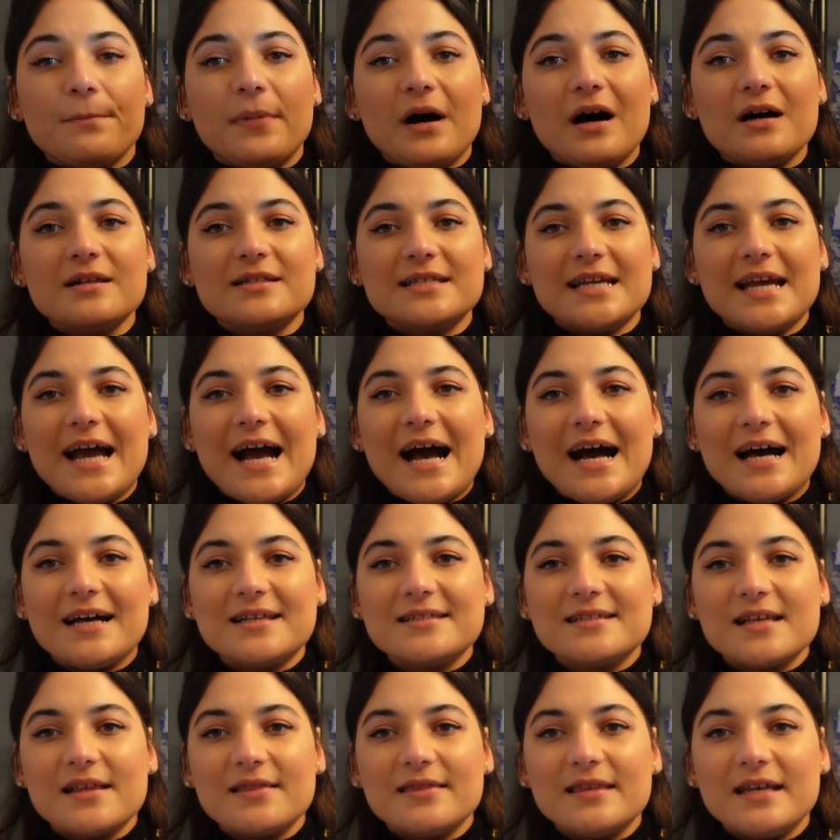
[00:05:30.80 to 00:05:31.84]
but it has
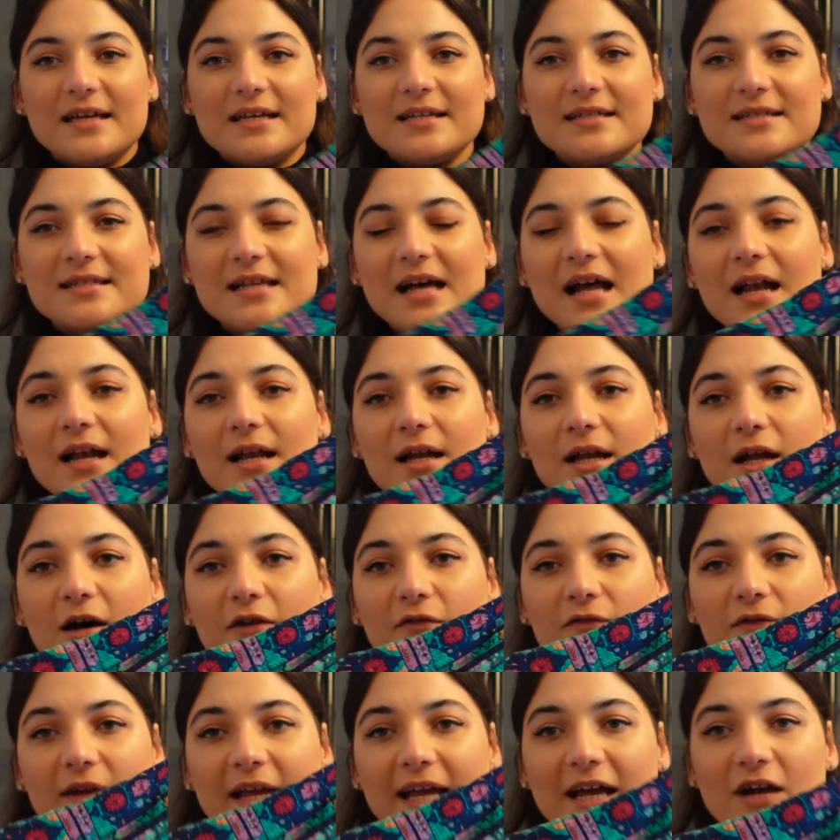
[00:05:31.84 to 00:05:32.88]
this
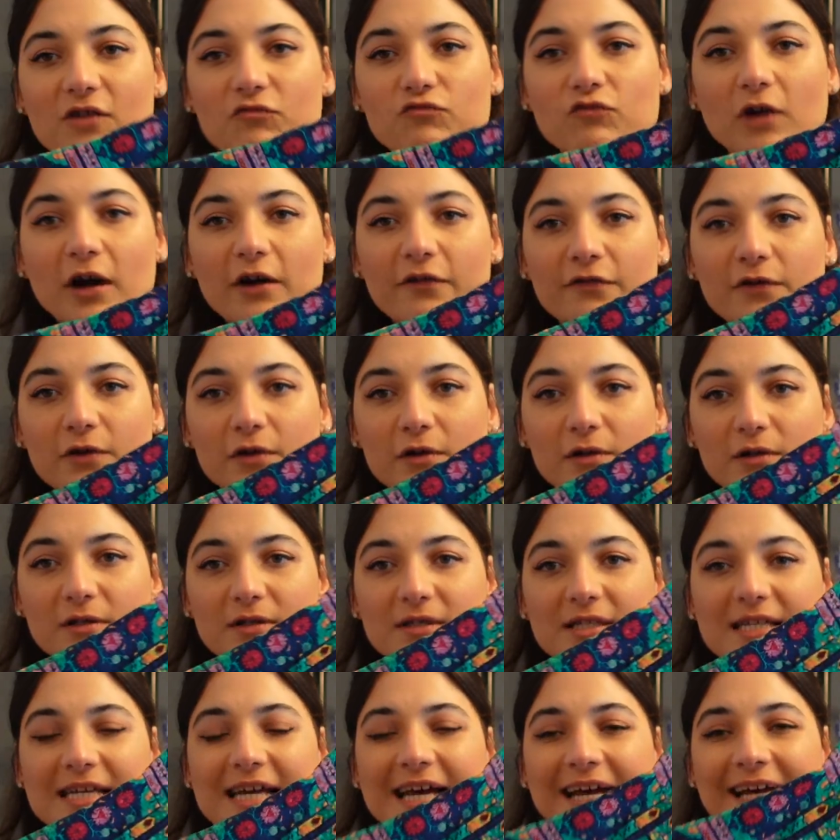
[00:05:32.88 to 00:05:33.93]
lovely
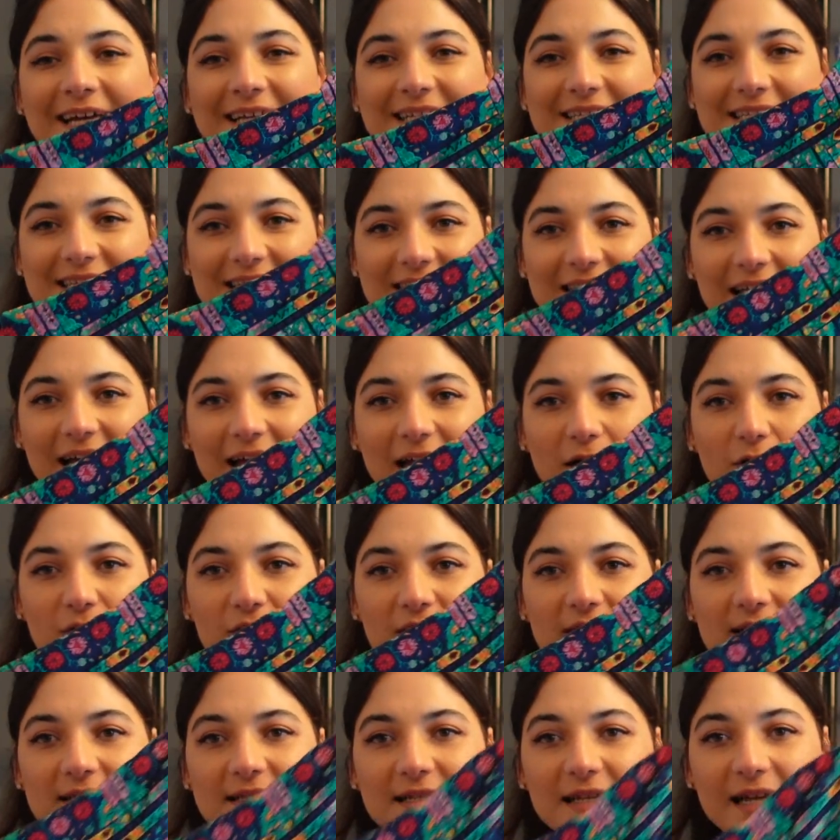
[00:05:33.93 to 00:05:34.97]
ruffled detailing on the
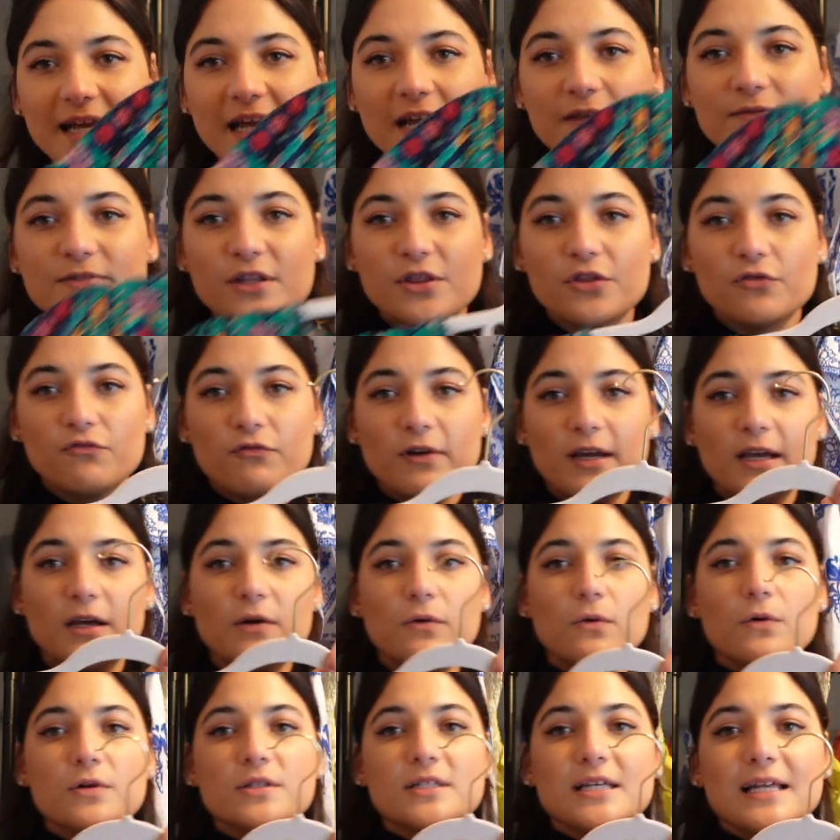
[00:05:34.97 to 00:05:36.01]
sleeves,
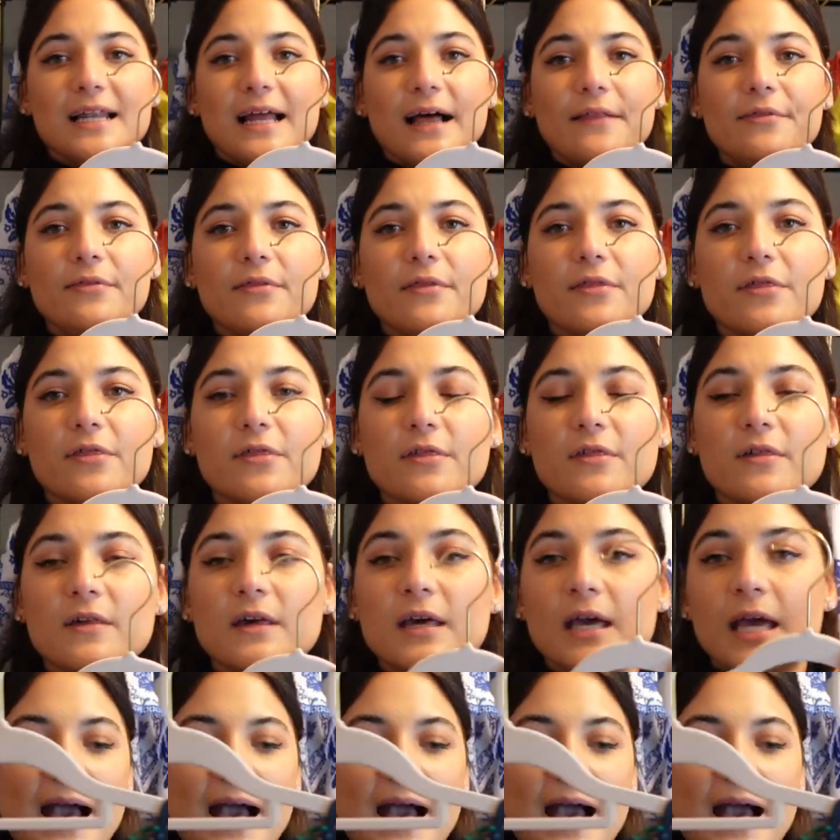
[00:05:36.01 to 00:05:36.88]
3/4 length,